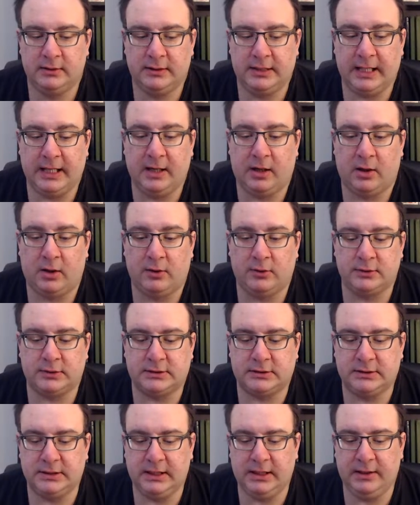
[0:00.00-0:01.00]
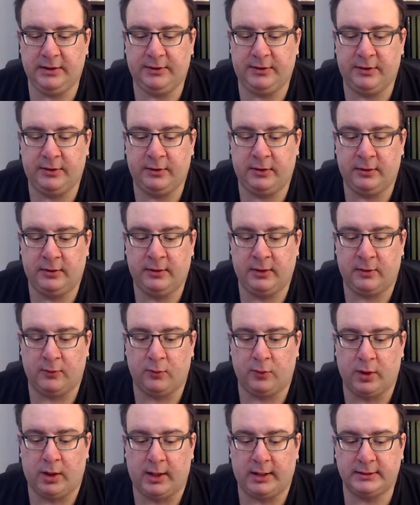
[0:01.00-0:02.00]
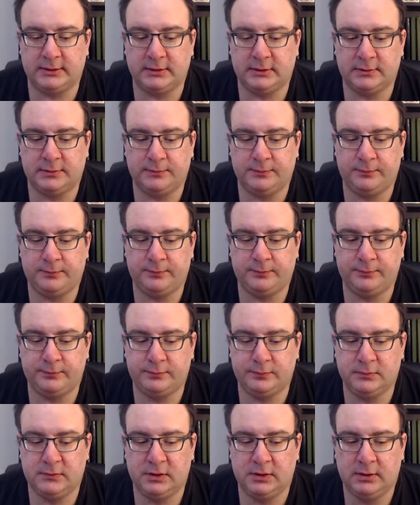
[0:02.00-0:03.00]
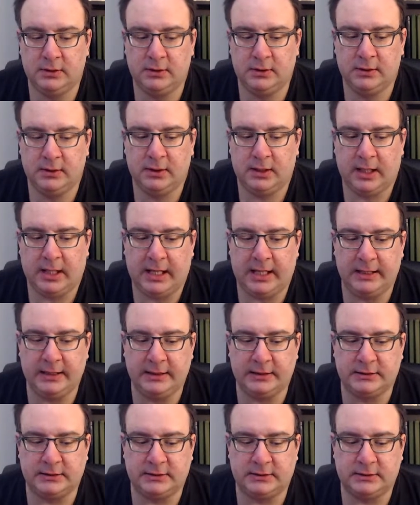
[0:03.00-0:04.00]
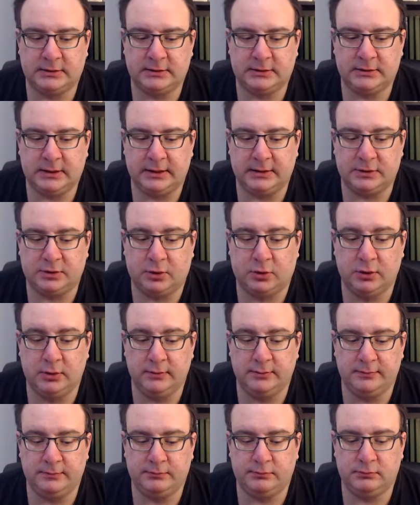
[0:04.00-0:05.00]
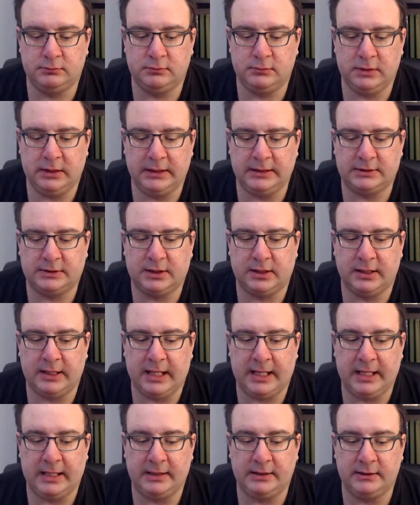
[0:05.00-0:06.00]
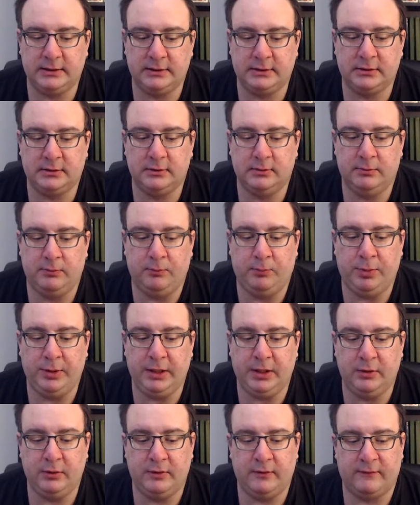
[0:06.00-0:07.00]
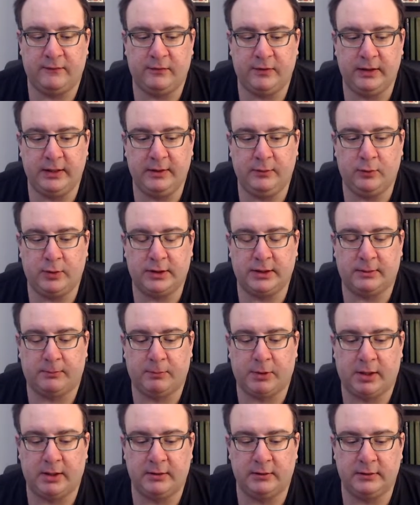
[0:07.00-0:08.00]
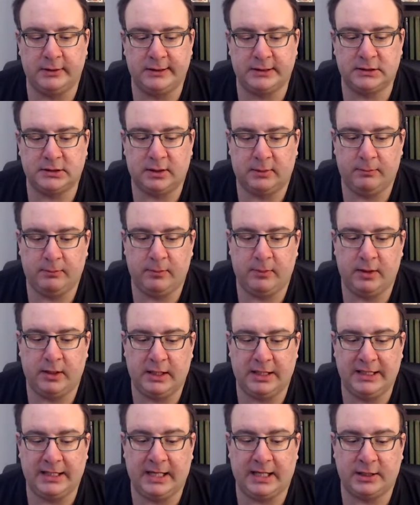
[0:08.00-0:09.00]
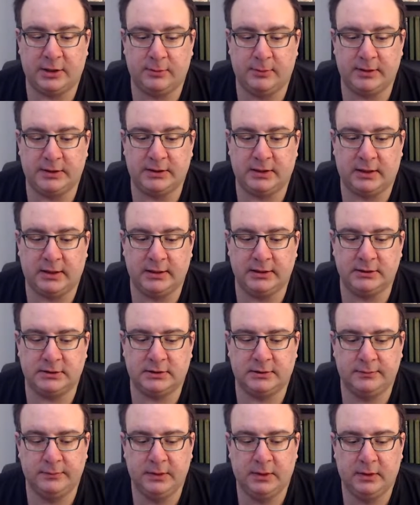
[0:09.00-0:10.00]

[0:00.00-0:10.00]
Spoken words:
They all see the rot. And it's going to end beautifully with the modernist anathematized.